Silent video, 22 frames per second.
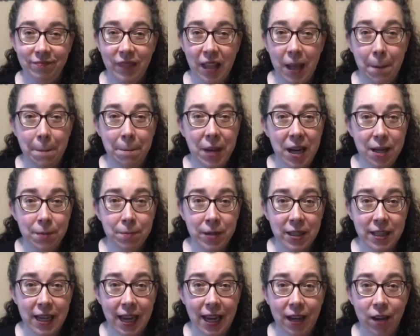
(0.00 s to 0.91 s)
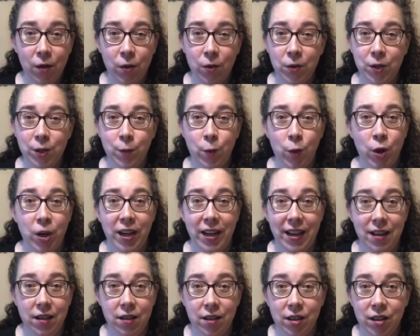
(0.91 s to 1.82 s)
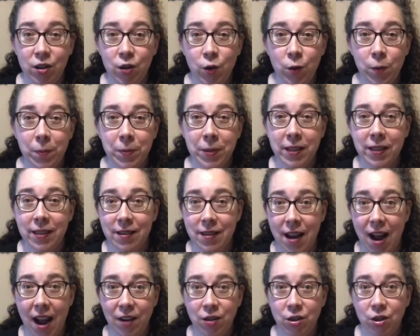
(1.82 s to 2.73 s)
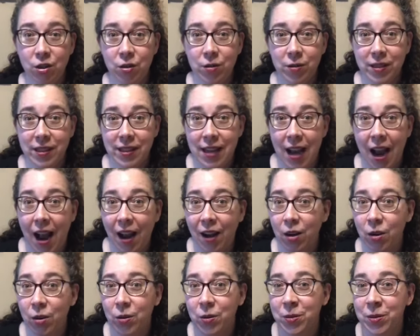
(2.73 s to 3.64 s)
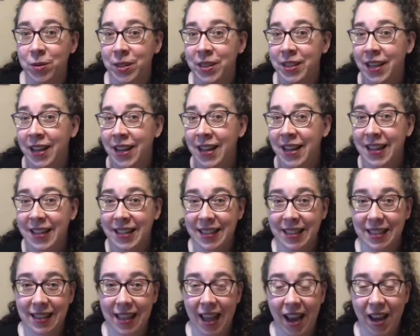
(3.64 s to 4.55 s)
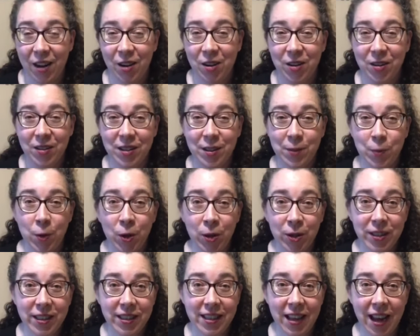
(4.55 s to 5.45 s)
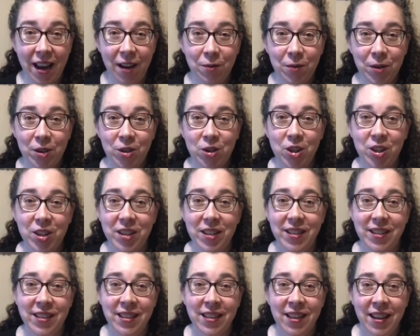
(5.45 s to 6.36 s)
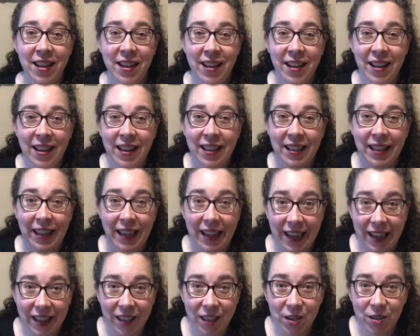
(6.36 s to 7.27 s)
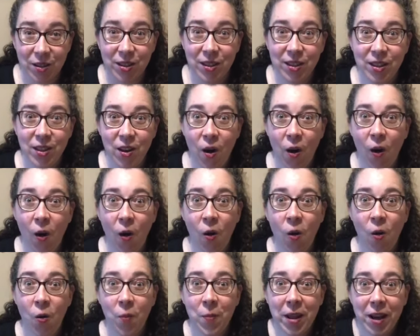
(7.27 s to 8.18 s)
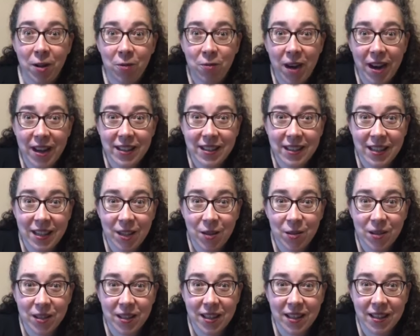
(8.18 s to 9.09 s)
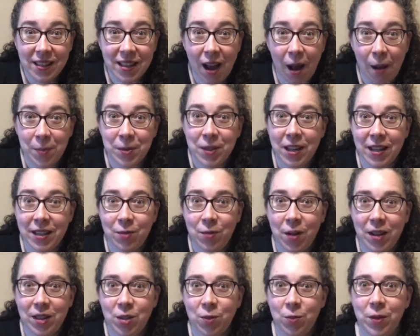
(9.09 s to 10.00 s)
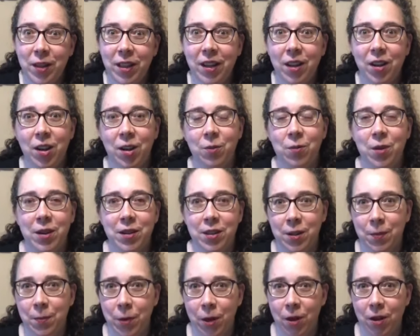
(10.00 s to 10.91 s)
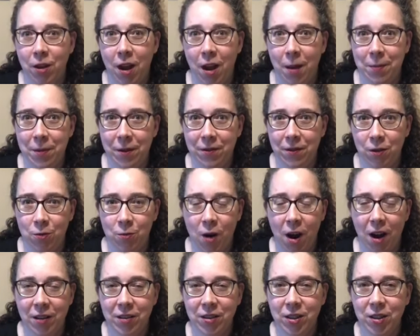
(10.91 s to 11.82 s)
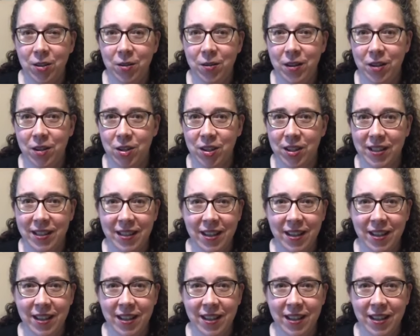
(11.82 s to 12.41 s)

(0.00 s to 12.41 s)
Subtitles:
baked potatoes, put it in soups, nachos, tacos, sliders, pulled sandwiches. Like, there's so many ways to use this up. So that's why it's a really good one to bulk up if you want to and just